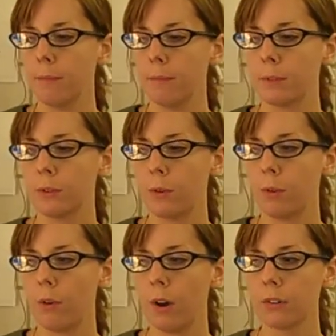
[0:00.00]

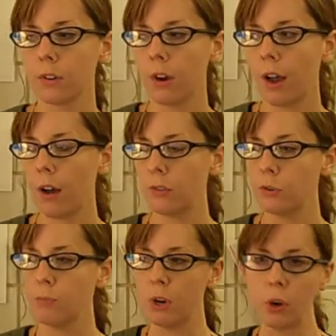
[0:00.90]
So Oscar
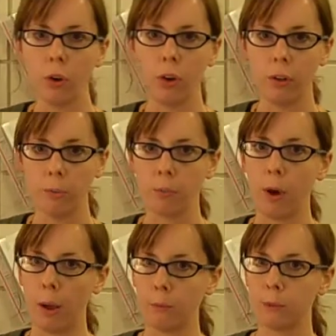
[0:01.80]
Howe's mural
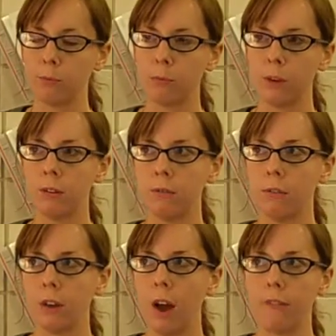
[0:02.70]
preps,
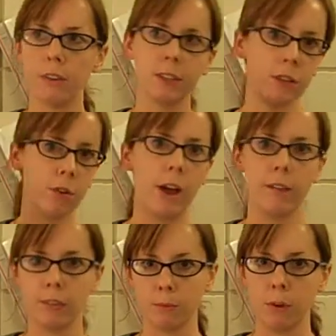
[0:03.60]
we obviously don't
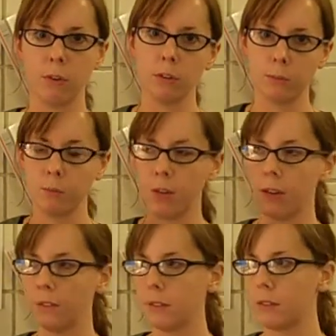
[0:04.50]
have his murals
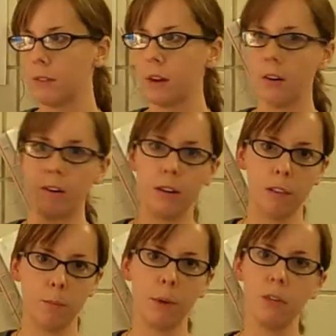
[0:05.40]
because they're in
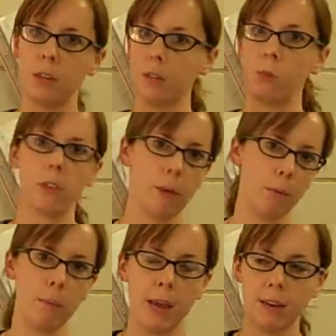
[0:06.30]
the buildings where they
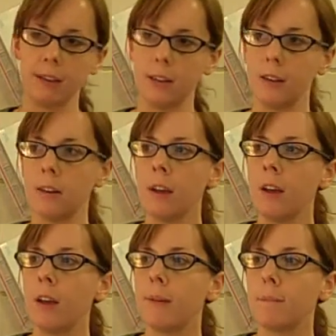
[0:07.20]
were painted,
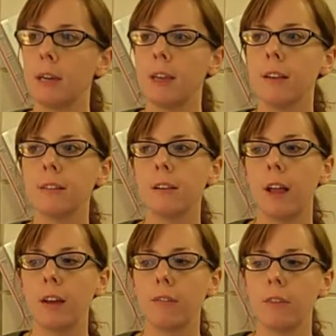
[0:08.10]
but he has a
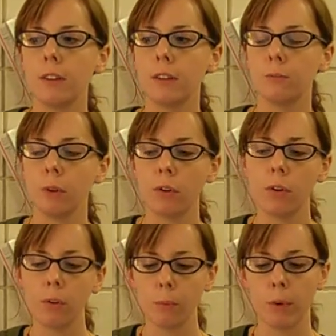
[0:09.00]
lot of these
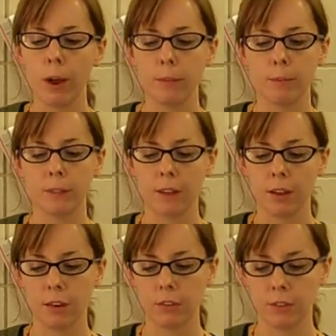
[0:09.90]
mural preps that
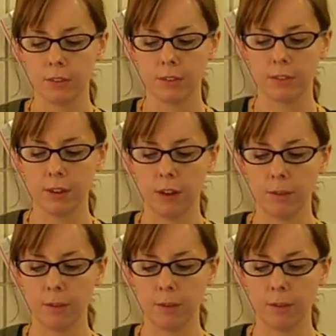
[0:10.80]
are just,